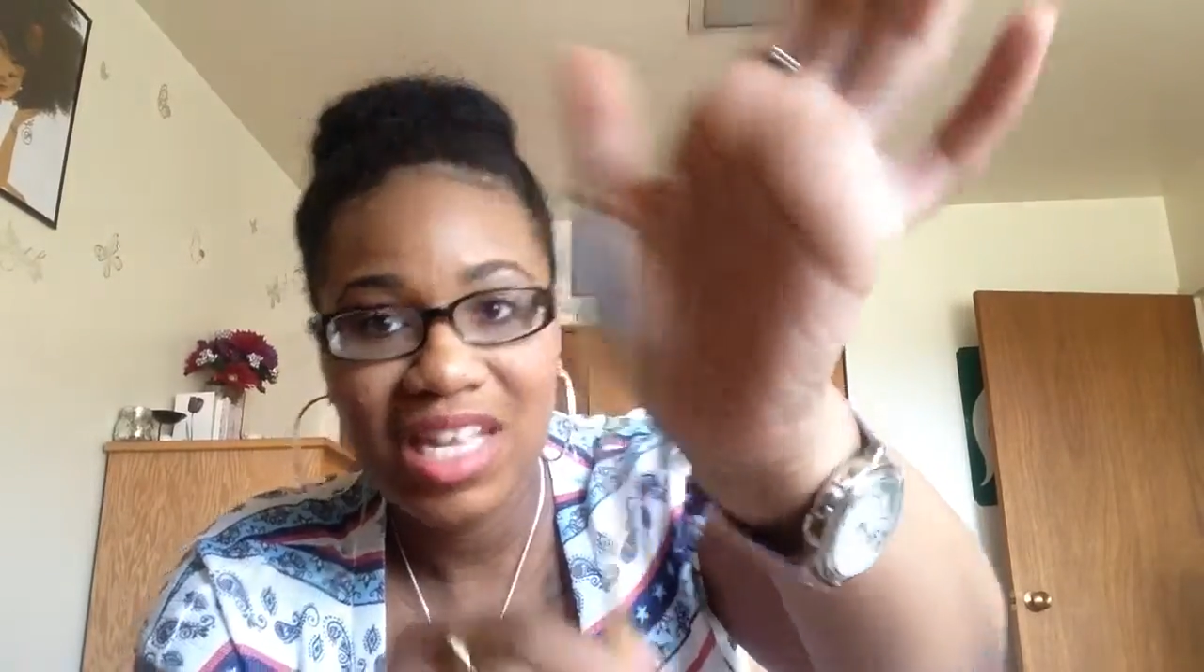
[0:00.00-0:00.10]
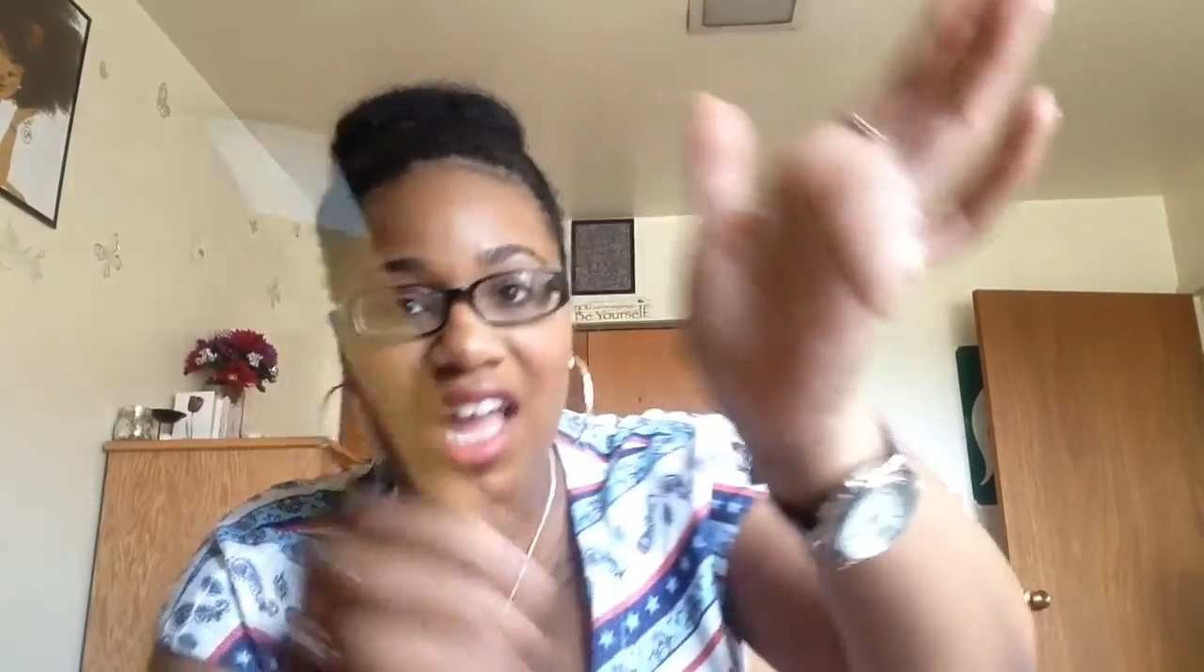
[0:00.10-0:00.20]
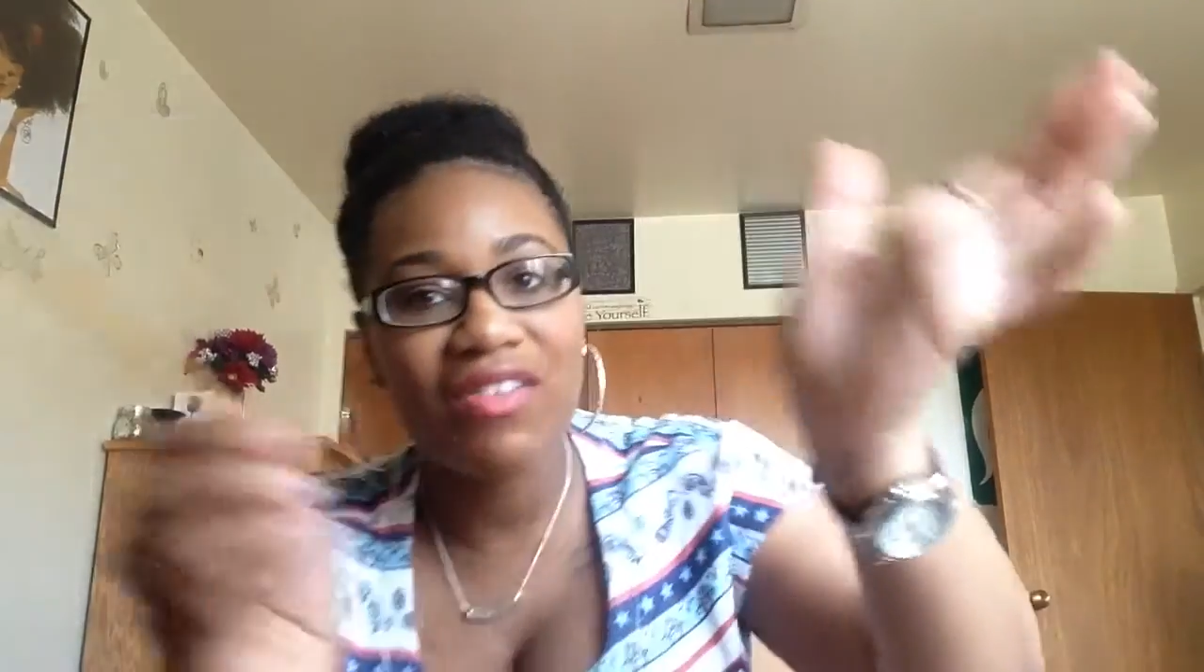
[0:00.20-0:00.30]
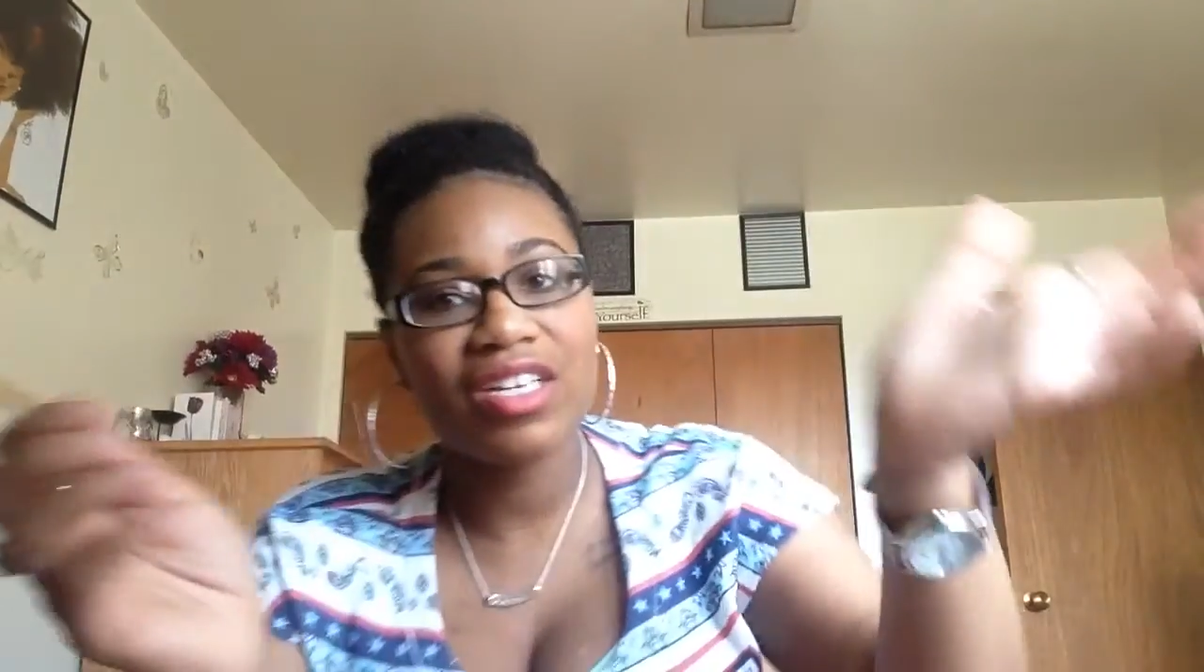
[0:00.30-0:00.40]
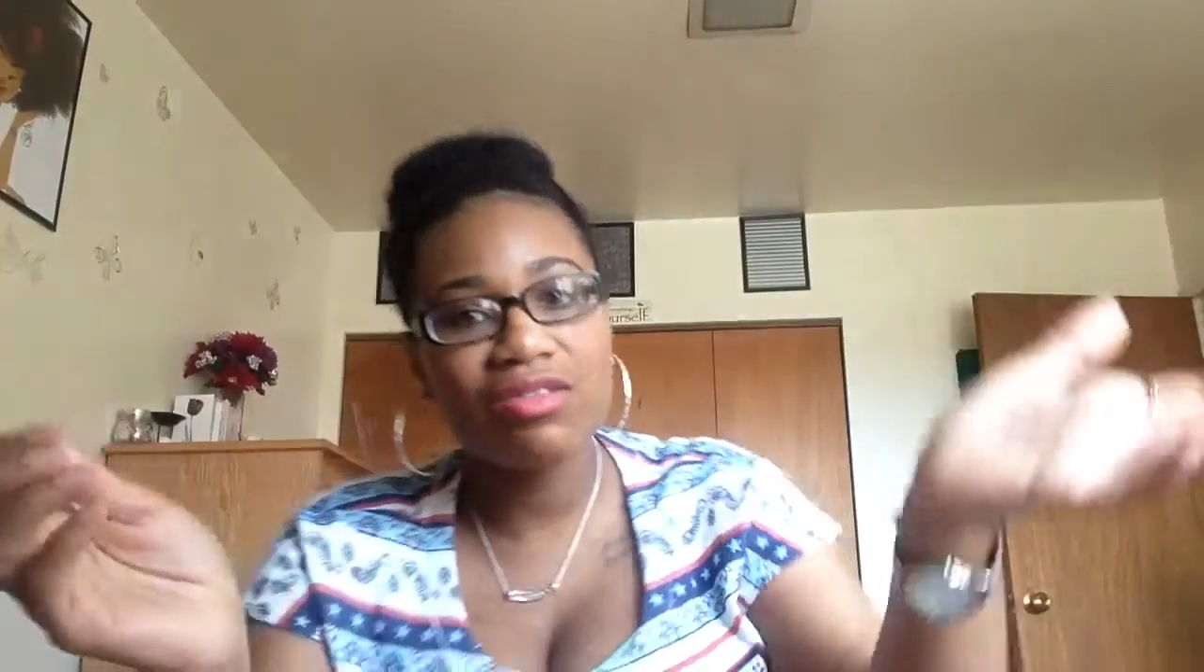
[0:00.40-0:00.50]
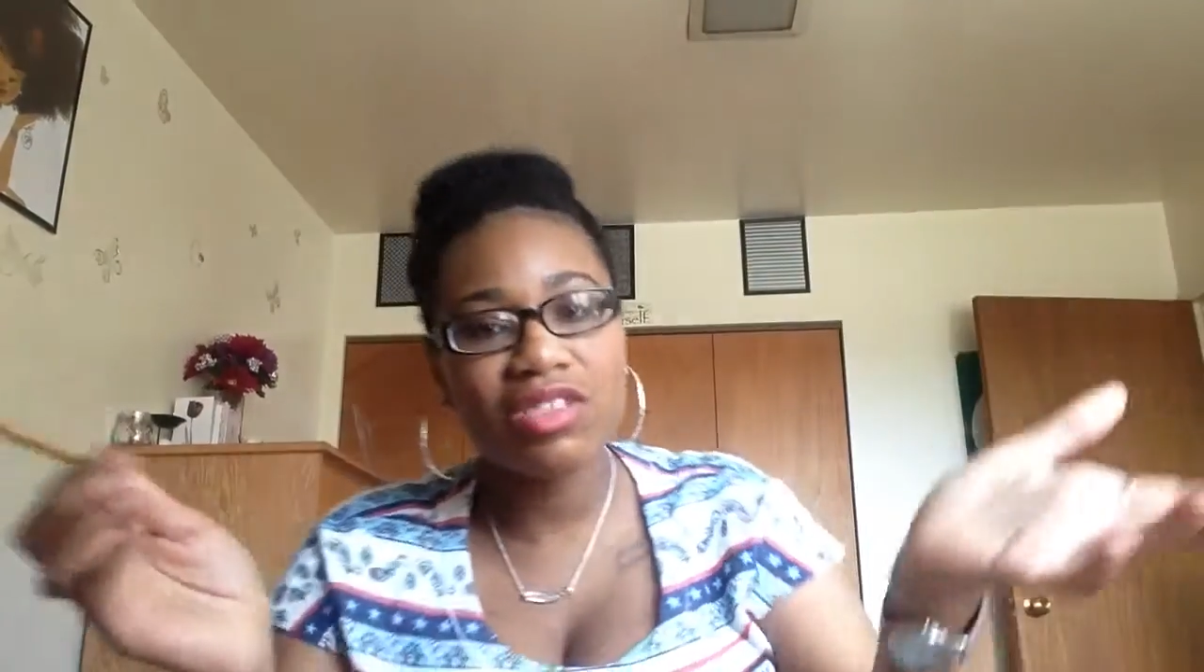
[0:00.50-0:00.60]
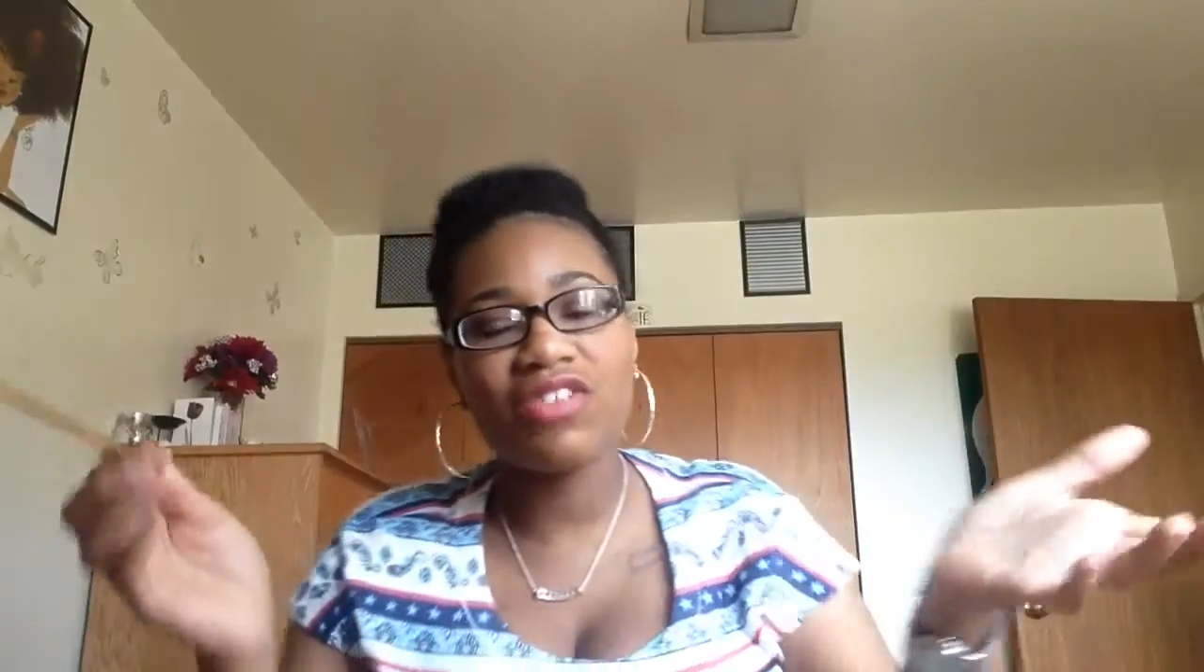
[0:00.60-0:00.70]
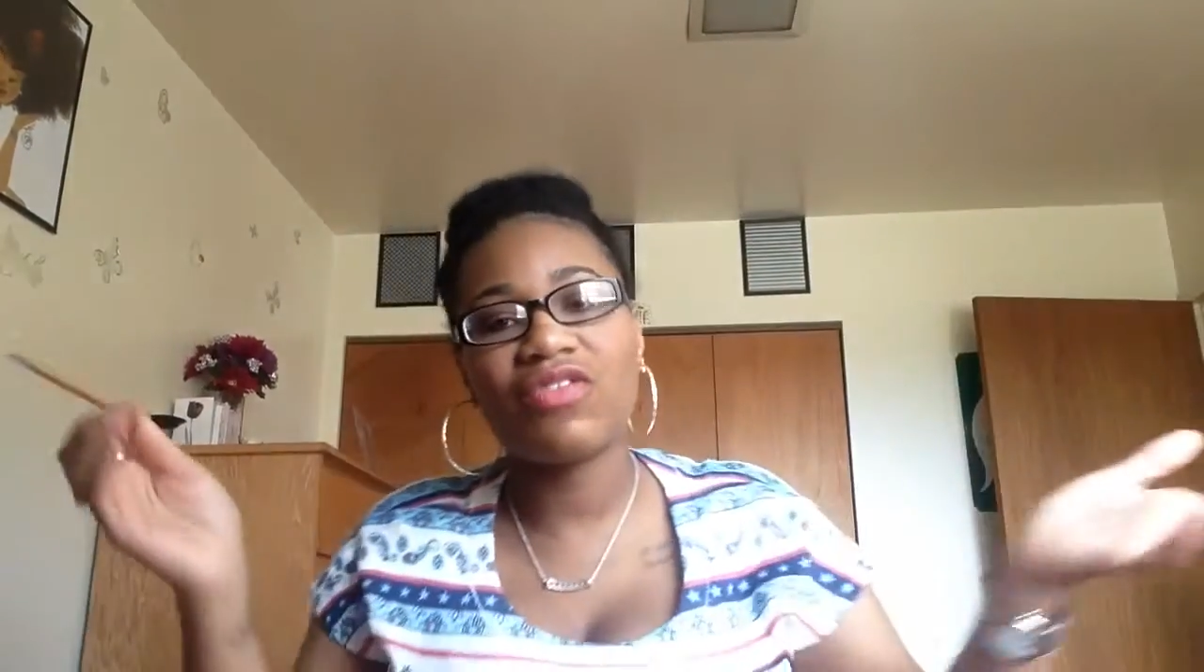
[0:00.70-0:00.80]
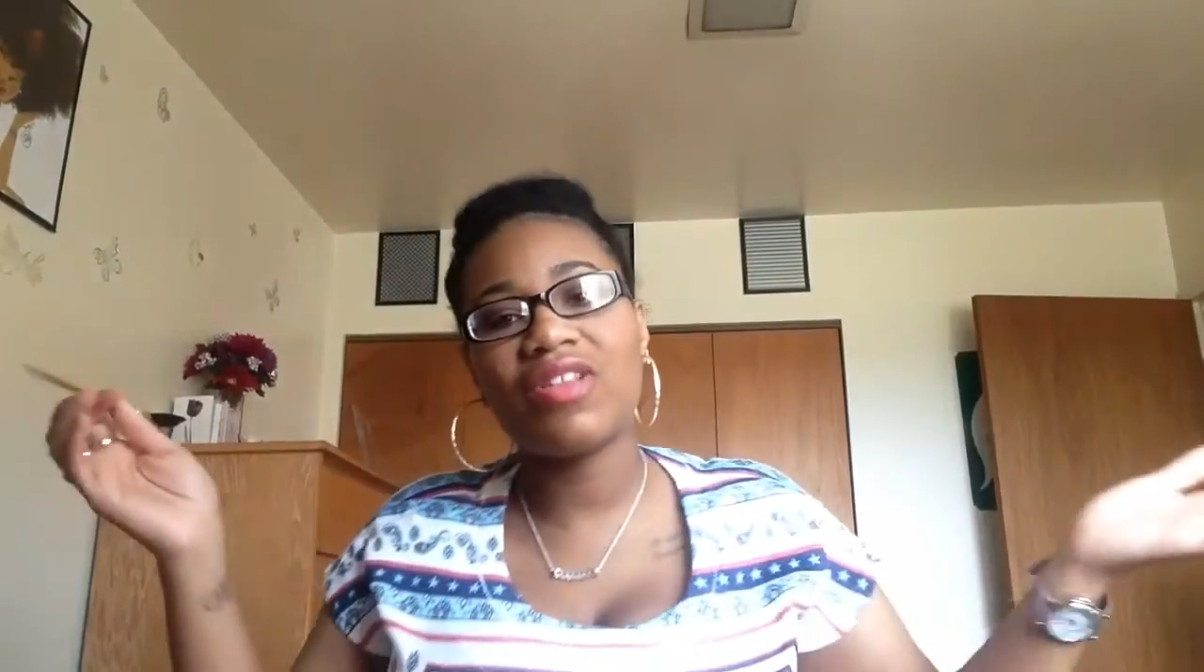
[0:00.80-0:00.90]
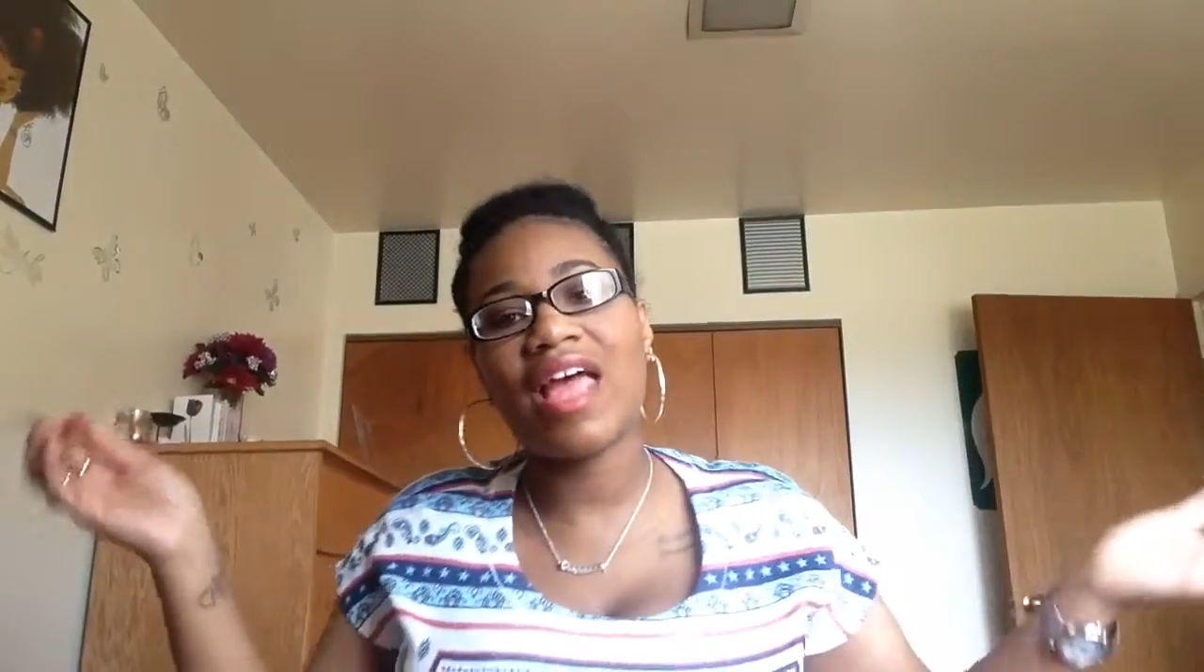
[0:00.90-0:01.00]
Have I used it for